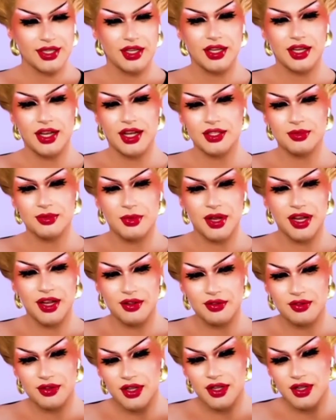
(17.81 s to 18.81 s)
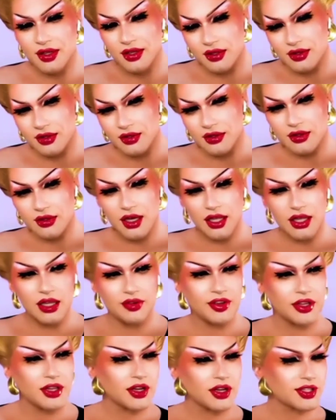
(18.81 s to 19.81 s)
Thanks, honey. It's my
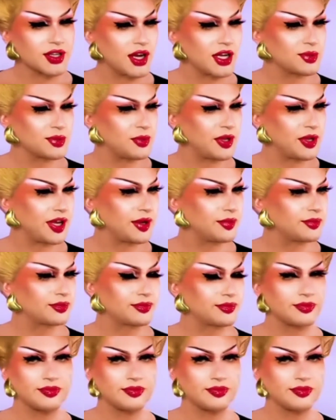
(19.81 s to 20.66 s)
Olivia Lux cosplay.